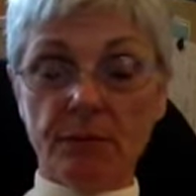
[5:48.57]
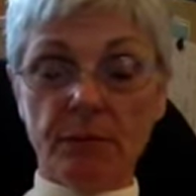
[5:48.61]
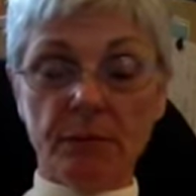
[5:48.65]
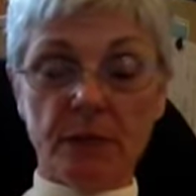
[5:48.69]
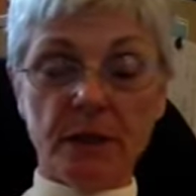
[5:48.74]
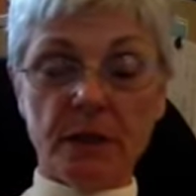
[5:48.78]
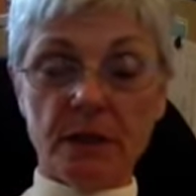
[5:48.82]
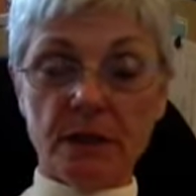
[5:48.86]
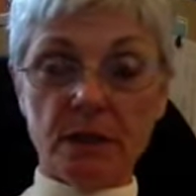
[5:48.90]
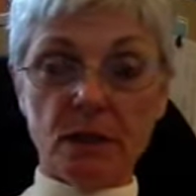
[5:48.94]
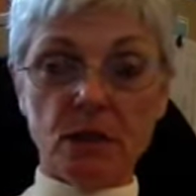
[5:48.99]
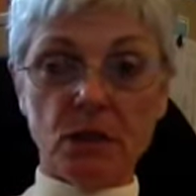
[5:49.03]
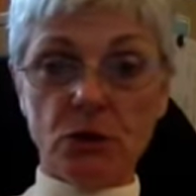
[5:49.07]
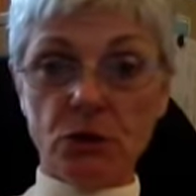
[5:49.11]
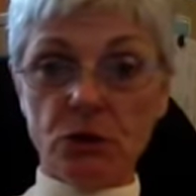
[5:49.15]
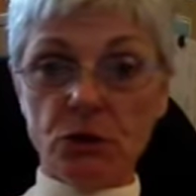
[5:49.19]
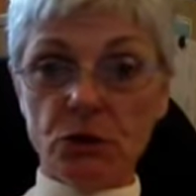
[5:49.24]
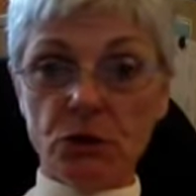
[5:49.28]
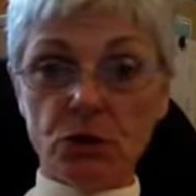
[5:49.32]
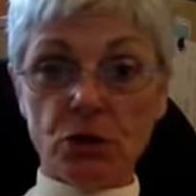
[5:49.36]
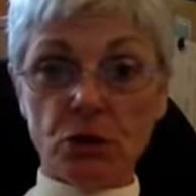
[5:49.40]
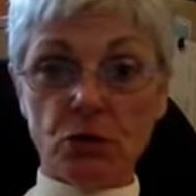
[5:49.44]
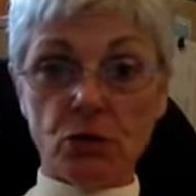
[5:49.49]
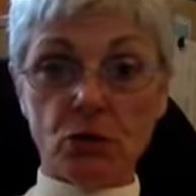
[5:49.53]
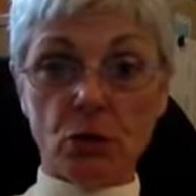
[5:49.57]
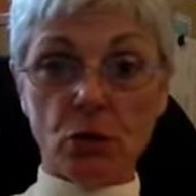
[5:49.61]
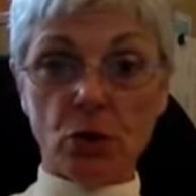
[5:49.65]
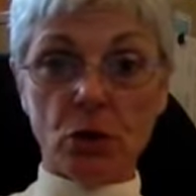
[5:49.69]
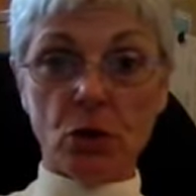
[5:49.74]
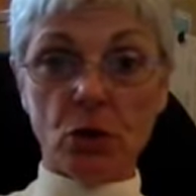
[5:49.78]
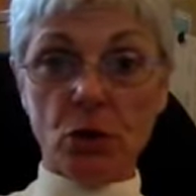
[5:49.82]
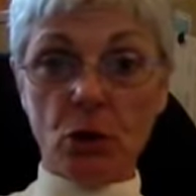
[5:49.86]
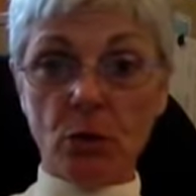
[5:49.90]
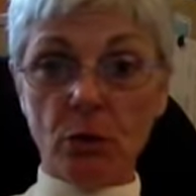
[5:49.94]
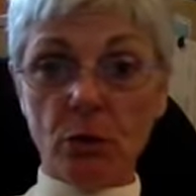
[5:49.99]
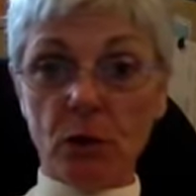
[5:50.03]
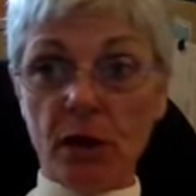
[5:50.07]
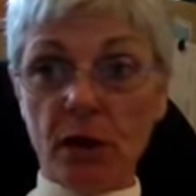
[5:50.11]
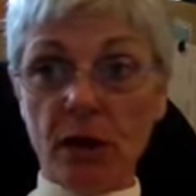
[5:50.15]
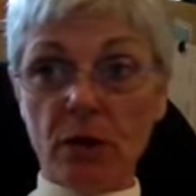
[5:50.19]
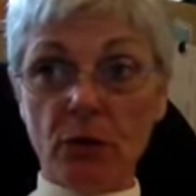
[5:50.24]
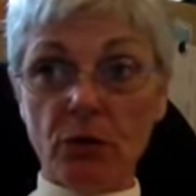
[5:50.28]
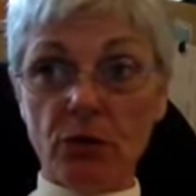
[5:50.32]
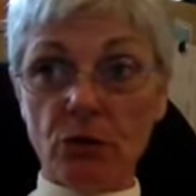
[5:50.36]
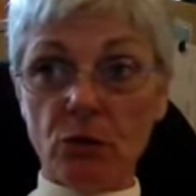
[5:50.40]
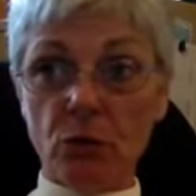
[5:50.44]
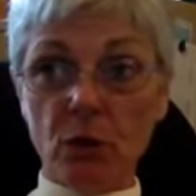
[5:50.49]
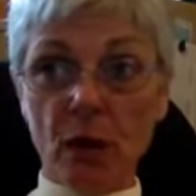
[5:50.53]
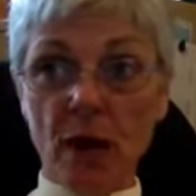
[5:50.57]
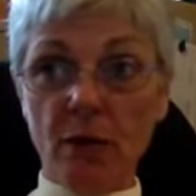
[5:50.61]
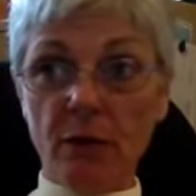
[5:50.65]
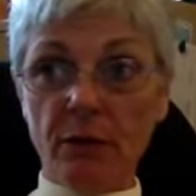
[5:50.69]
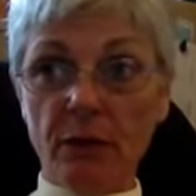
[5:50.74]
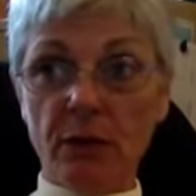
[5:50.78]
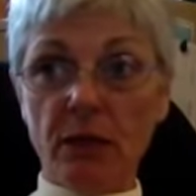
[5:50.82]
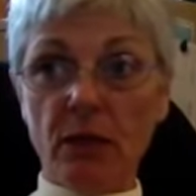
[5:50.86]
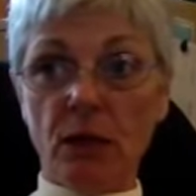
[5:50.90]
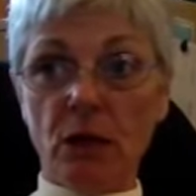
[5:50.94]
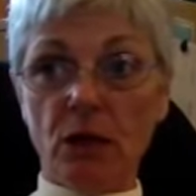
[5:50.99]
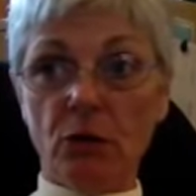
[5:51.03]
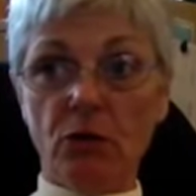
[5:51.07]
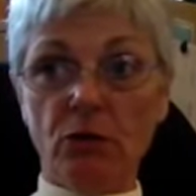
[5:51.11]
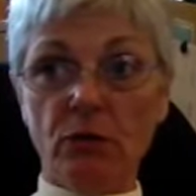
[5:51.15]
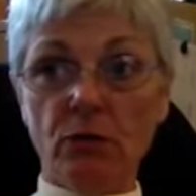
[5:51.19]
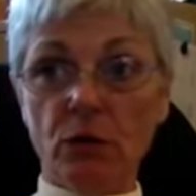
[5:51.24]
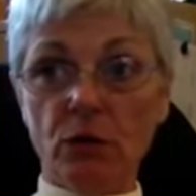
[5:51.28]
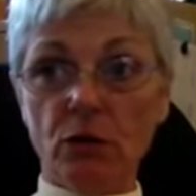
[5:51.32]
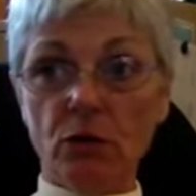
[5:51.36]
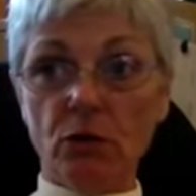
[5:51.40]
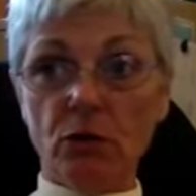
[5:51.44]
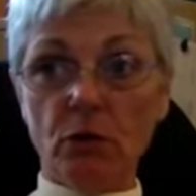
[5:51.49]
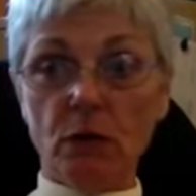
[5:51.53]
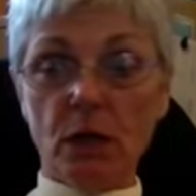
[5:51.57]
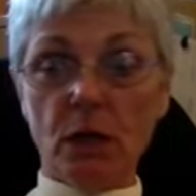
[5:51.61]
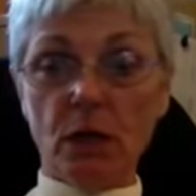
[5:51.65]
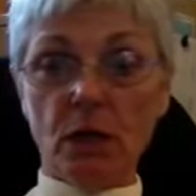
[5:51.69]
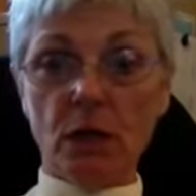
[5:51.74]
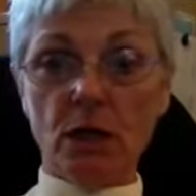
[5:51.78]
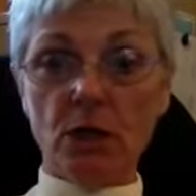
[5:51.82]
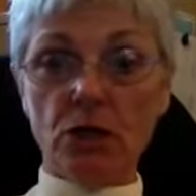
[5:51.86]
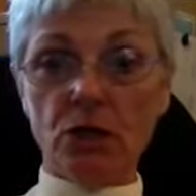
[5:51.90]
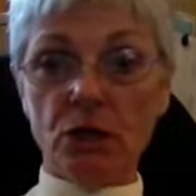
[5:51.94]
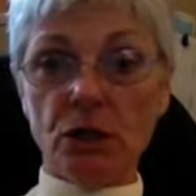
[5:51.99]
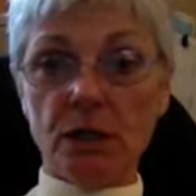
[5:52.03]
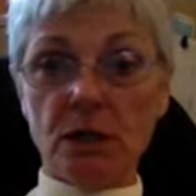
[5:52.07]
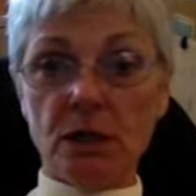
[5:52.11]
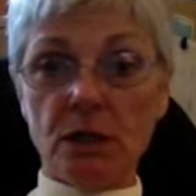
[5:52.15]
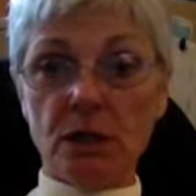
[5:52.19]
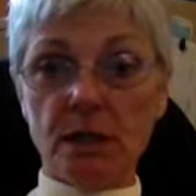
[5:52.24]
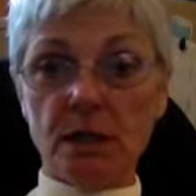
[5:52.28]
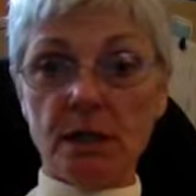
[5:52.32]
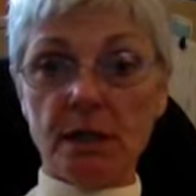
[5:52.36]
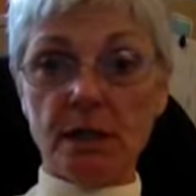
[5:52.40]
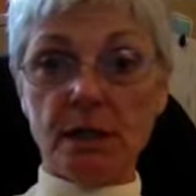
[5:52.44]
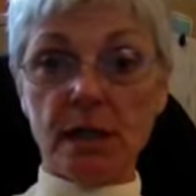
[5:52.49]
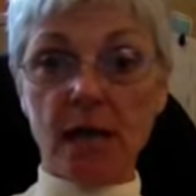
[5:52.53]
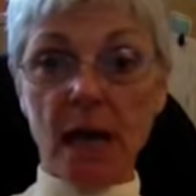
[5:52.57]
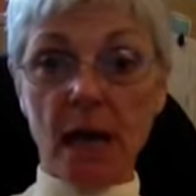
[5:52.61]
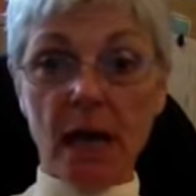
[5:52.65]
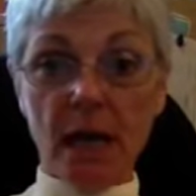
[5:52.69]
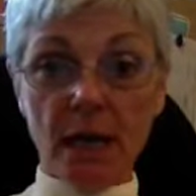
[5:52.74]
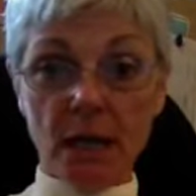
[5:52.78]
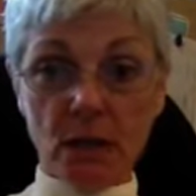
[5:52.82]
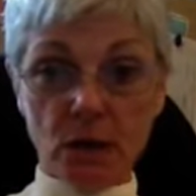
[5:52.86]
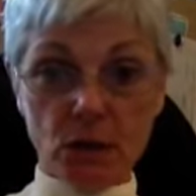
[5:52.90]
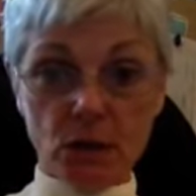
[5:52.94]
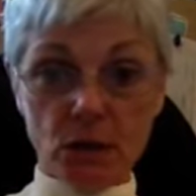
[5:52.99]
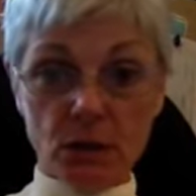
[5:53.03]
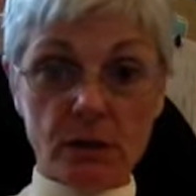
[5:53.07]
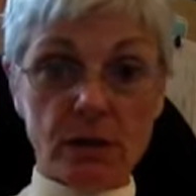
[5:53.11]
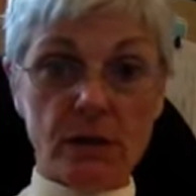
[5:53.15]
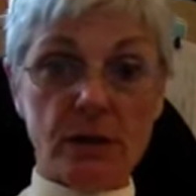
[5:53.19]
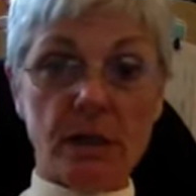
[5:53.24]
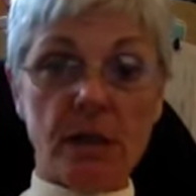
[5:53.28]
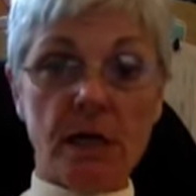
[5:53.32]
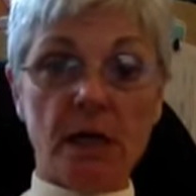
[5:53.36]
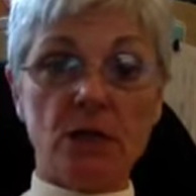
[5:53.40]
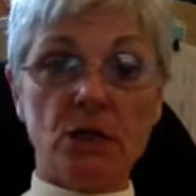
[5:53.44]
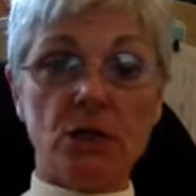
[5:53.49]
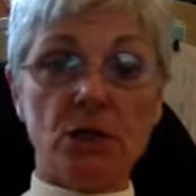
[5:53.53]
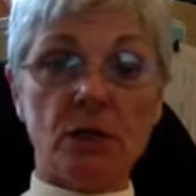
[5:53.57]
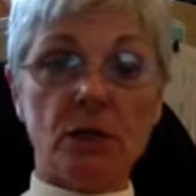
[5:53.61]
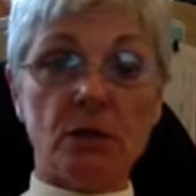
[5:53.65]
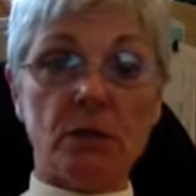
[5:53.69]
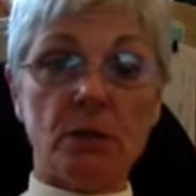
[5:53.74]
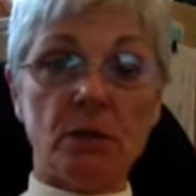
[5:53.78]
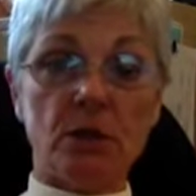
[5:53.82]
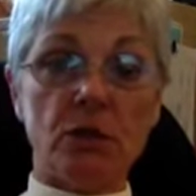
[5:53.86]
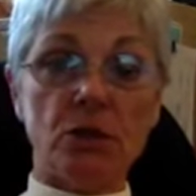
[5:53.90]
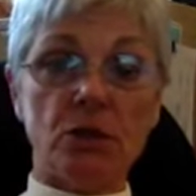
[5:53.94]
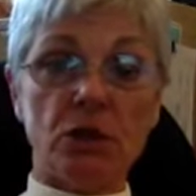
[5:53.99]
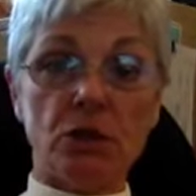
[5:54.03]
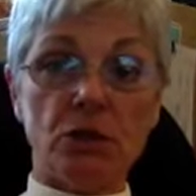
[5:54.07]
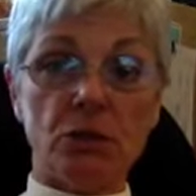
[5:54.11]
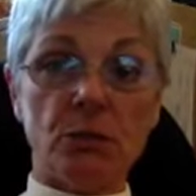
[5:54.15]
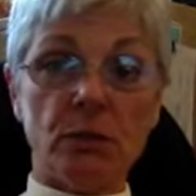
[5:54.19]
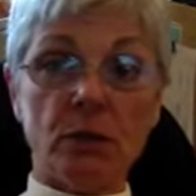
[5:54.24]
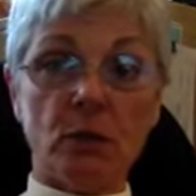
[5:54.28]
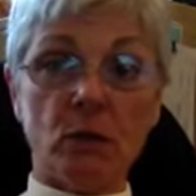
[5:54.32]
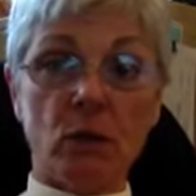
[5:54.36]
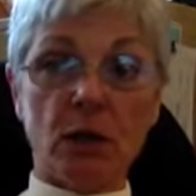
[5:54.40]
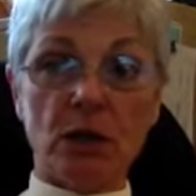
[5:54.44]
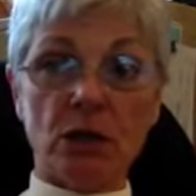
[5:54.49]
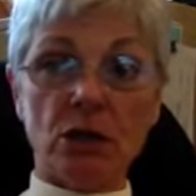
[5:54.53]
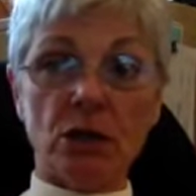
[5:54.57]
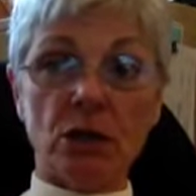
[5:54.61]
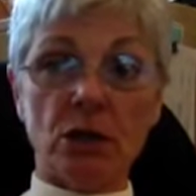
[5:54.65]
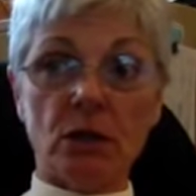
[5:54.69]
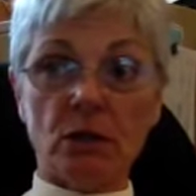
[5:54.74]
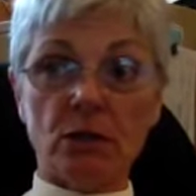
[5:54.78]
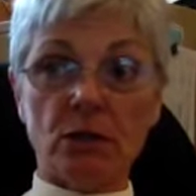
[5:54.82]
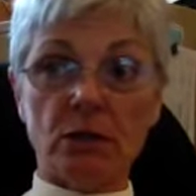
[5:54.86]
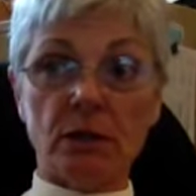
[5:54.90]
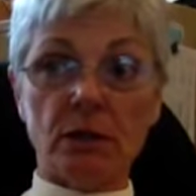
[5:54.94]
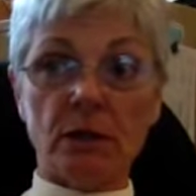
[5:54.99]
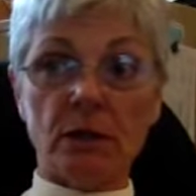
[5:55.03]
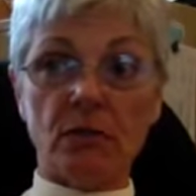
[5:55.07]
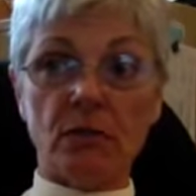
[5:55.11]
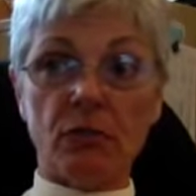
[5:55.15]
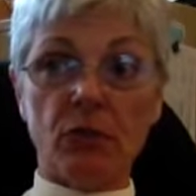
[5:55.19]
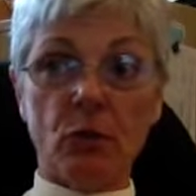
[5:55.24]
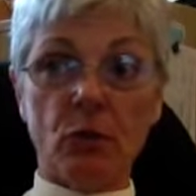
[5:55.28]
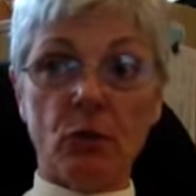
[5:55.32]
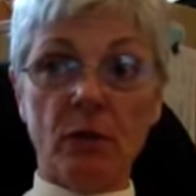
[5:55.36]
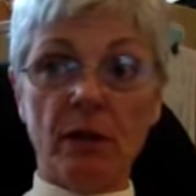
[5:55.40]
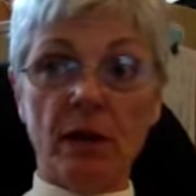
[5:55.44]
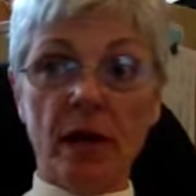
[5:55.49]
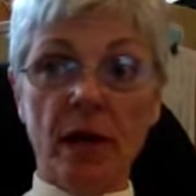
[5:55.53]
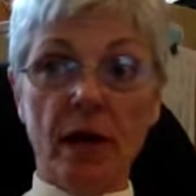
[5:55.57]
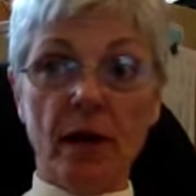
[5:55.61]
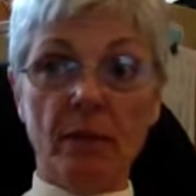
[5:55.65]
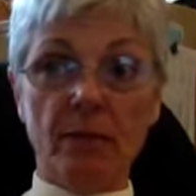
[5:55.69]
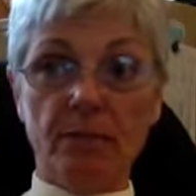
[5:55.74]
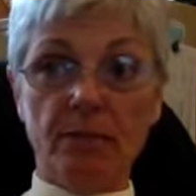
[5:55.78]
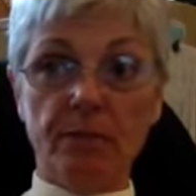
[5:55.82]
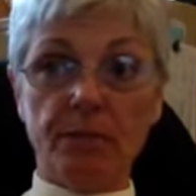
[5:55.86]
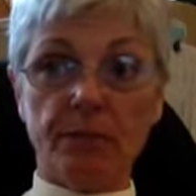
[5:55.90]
These delusions were incorporated throughout the interview. She denied hallucinations, but she should be watched closely for that.